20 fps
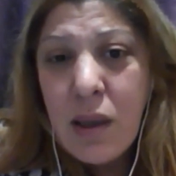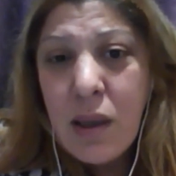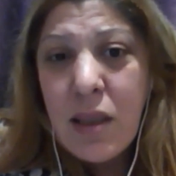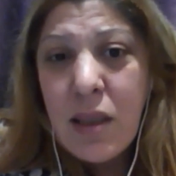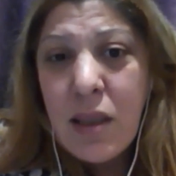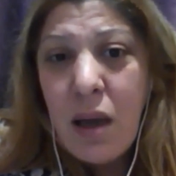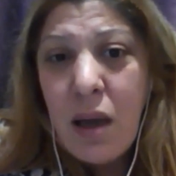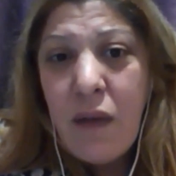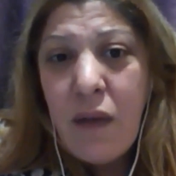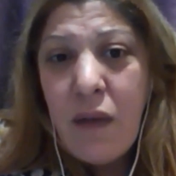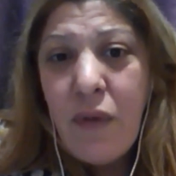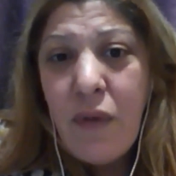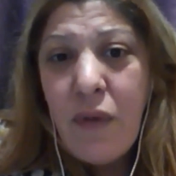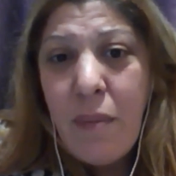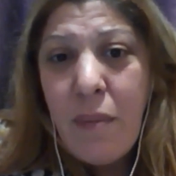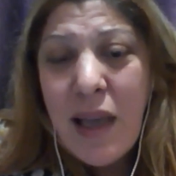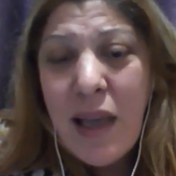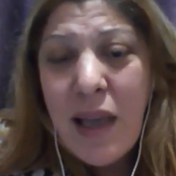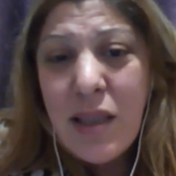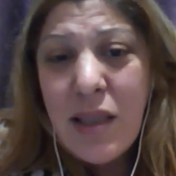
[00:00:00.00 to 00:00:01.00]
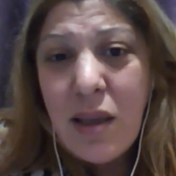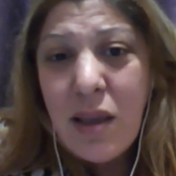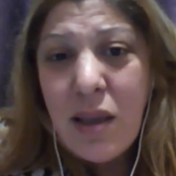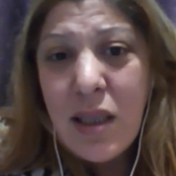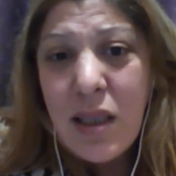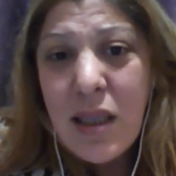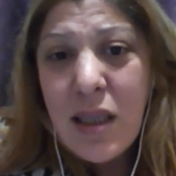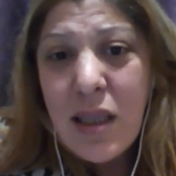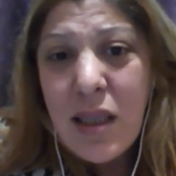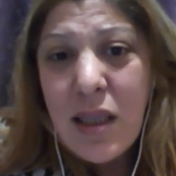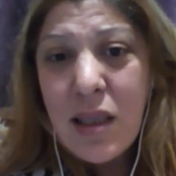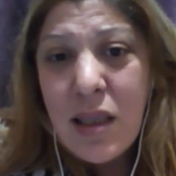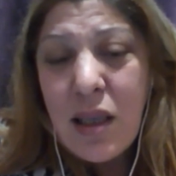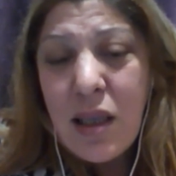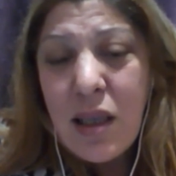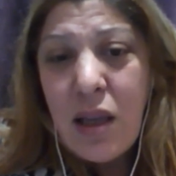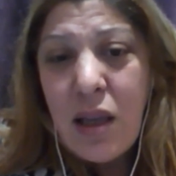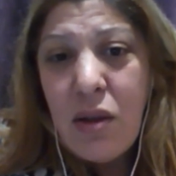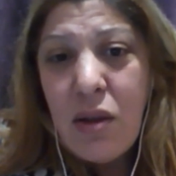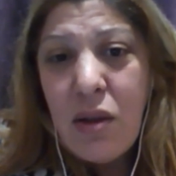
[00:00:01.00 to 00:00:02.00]
of muscle cells
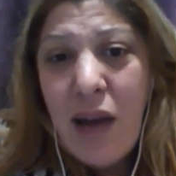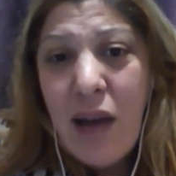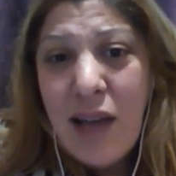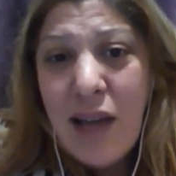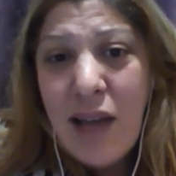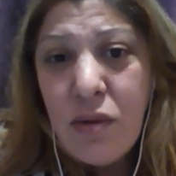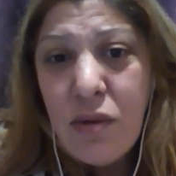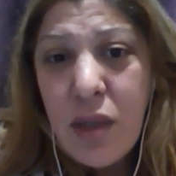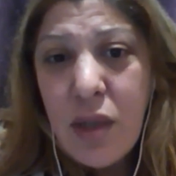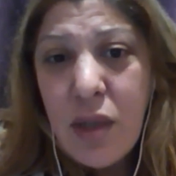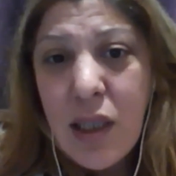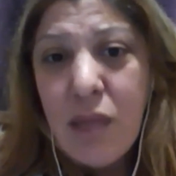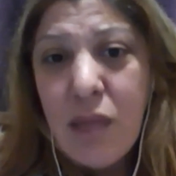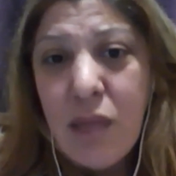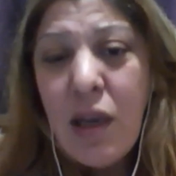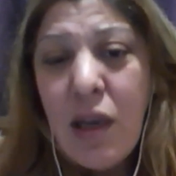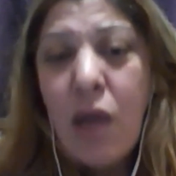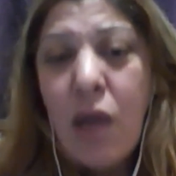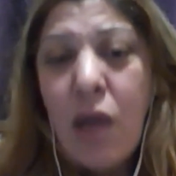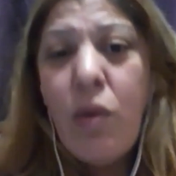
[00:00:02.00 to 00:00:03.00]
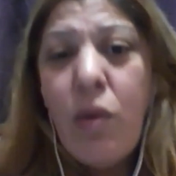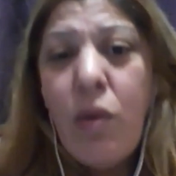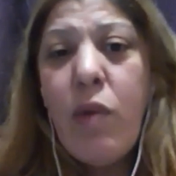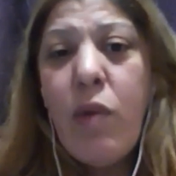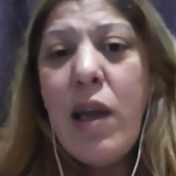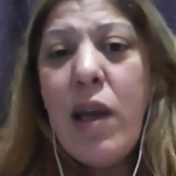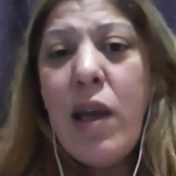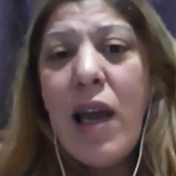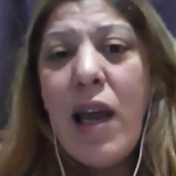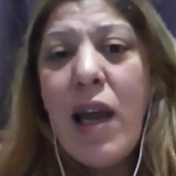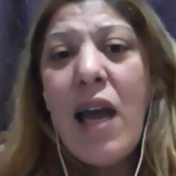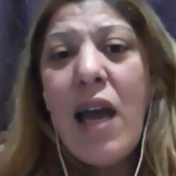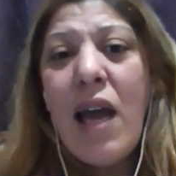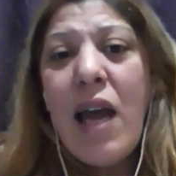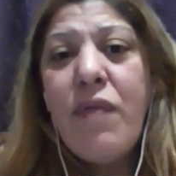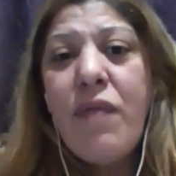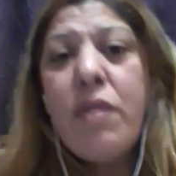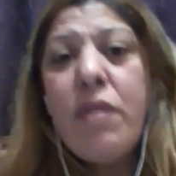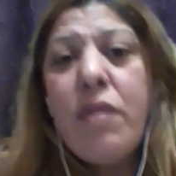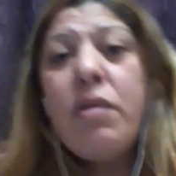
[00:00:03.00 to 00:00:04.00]
in the aneurysm, we will have
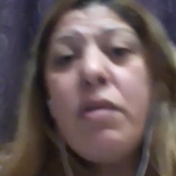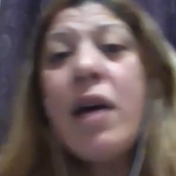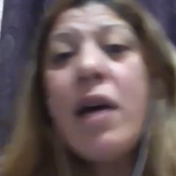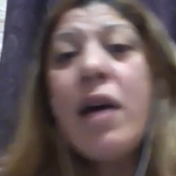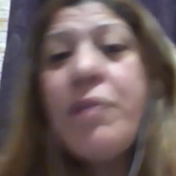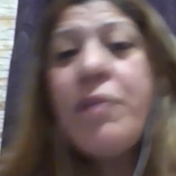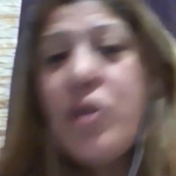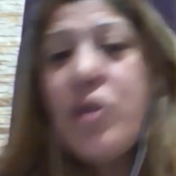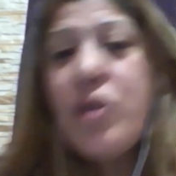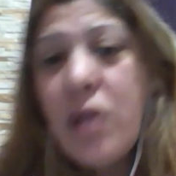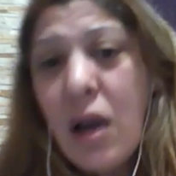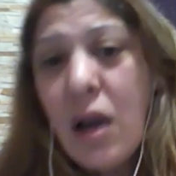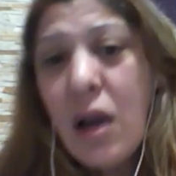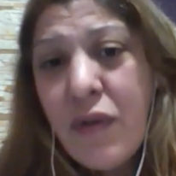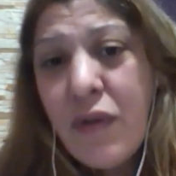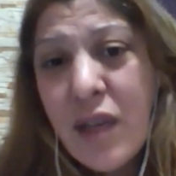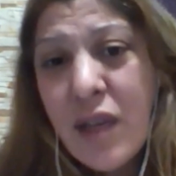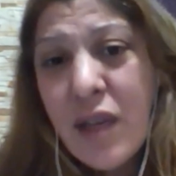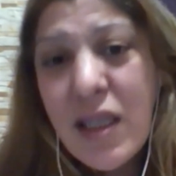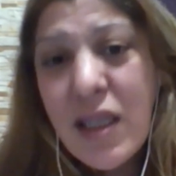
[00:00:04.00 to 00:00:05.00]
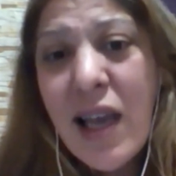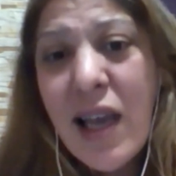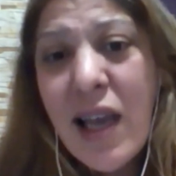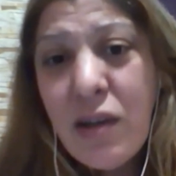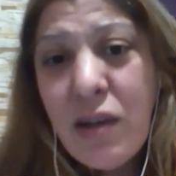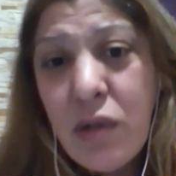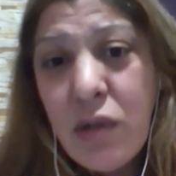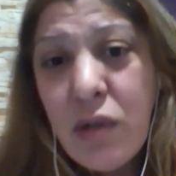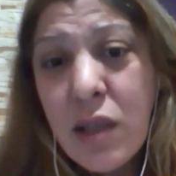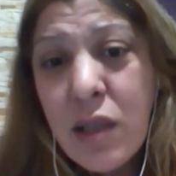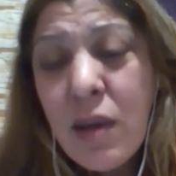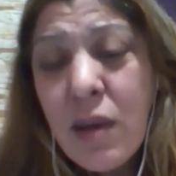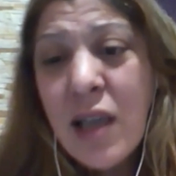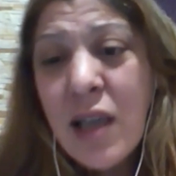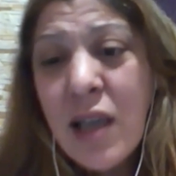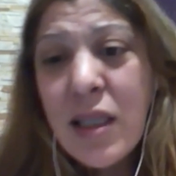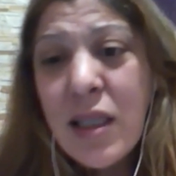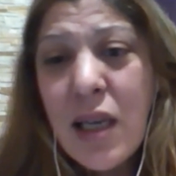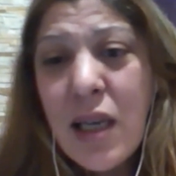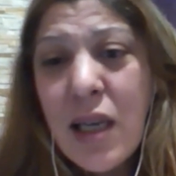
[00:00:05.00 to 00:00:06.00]
a rupture of this aneurysm.
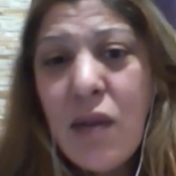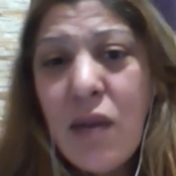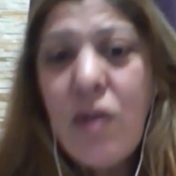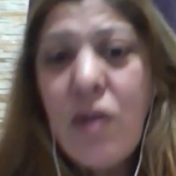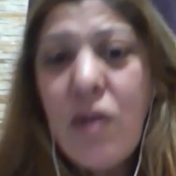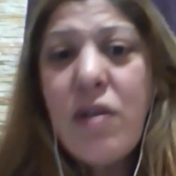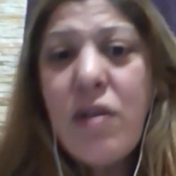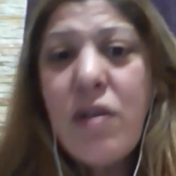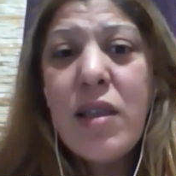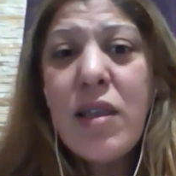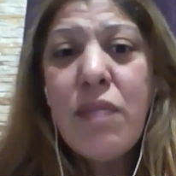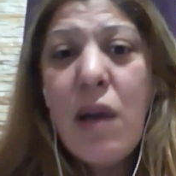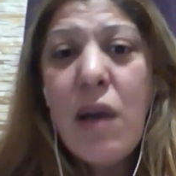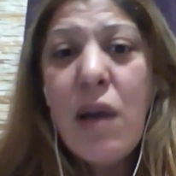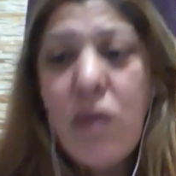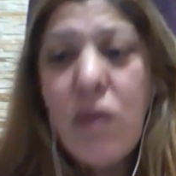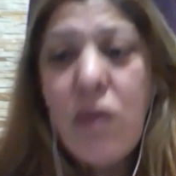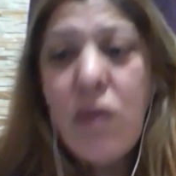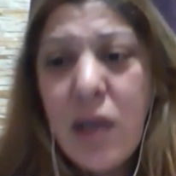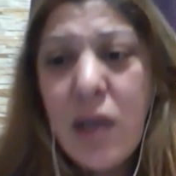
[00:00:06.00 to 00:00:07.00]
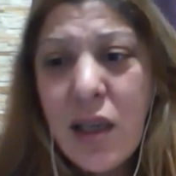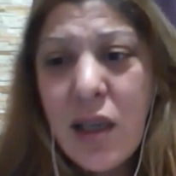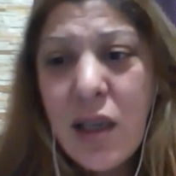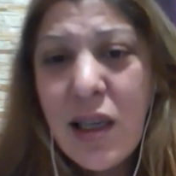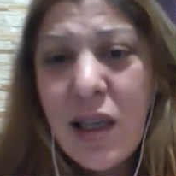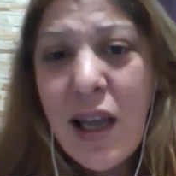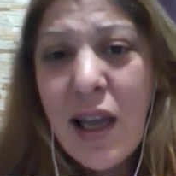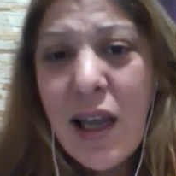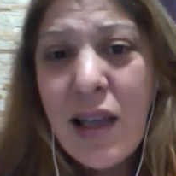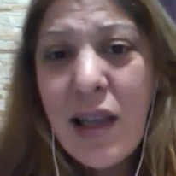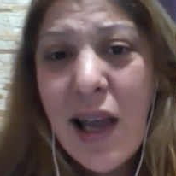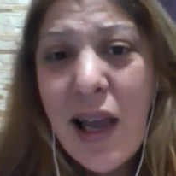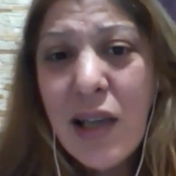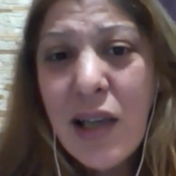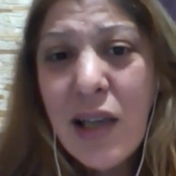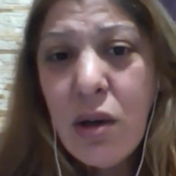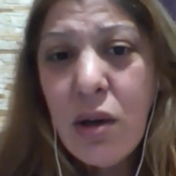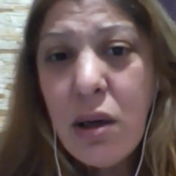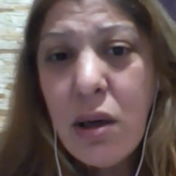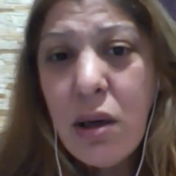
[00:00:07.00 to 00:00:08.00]
So the smoking and
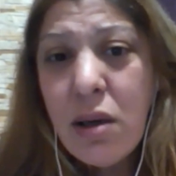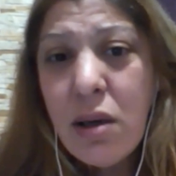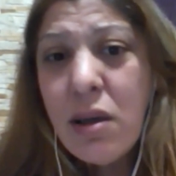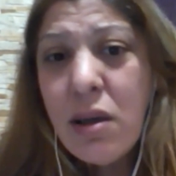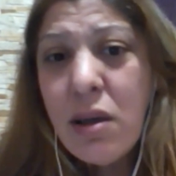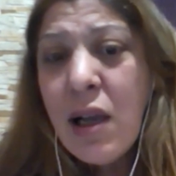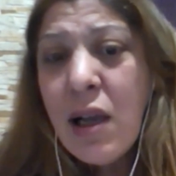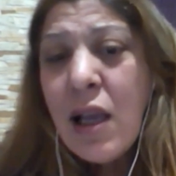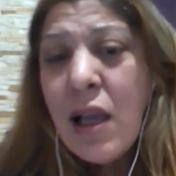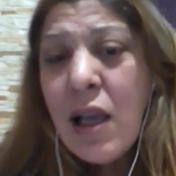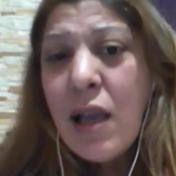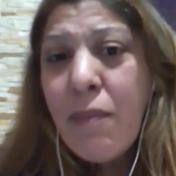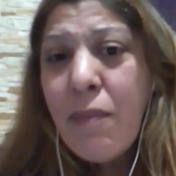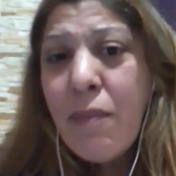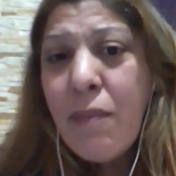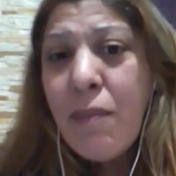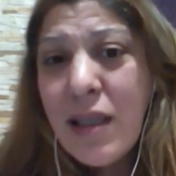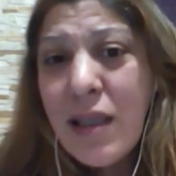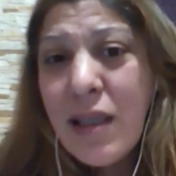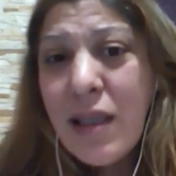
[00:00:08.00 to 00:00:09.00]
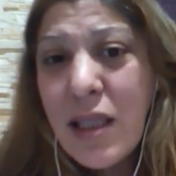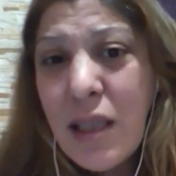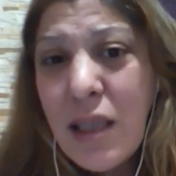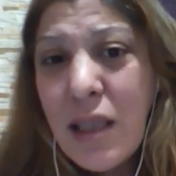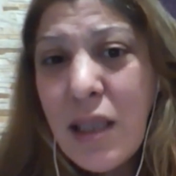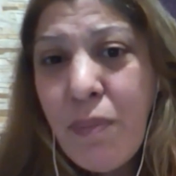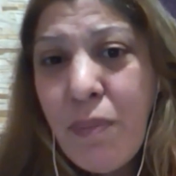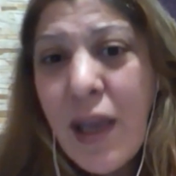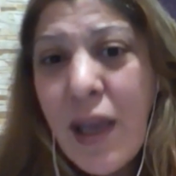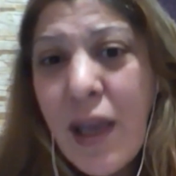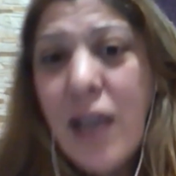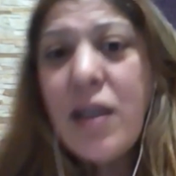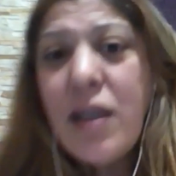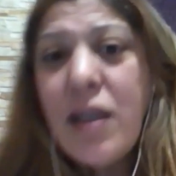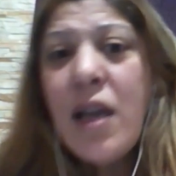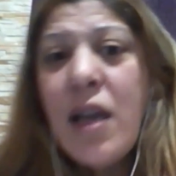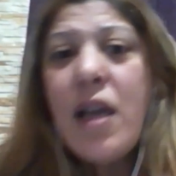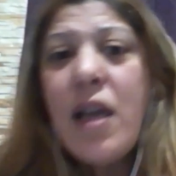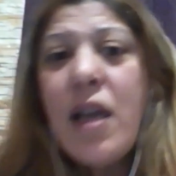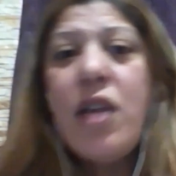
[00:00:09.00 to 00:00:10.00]
alcohol participate
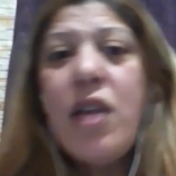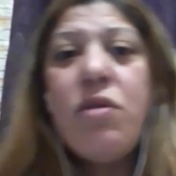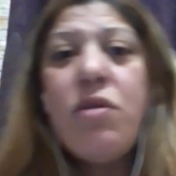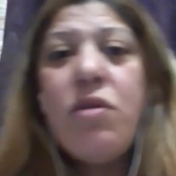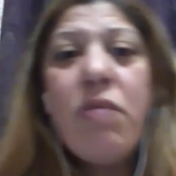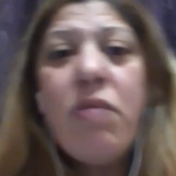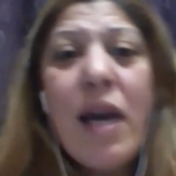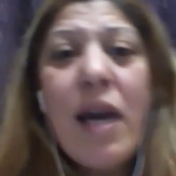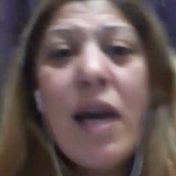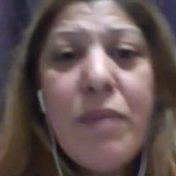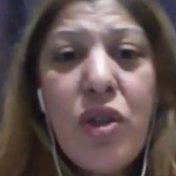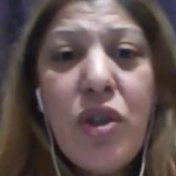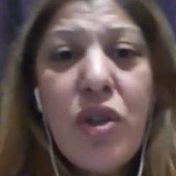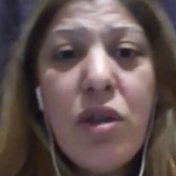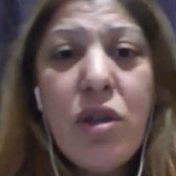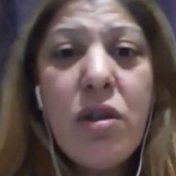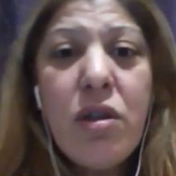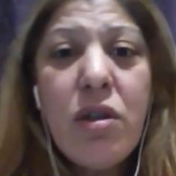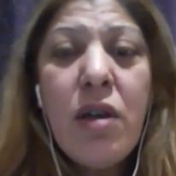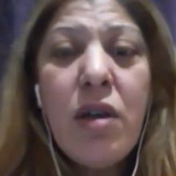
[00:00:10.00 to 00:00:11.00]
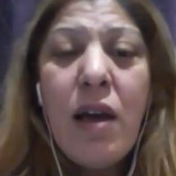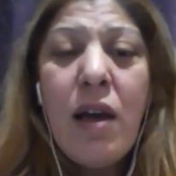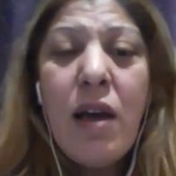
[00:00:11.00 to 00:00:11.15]
in the rupture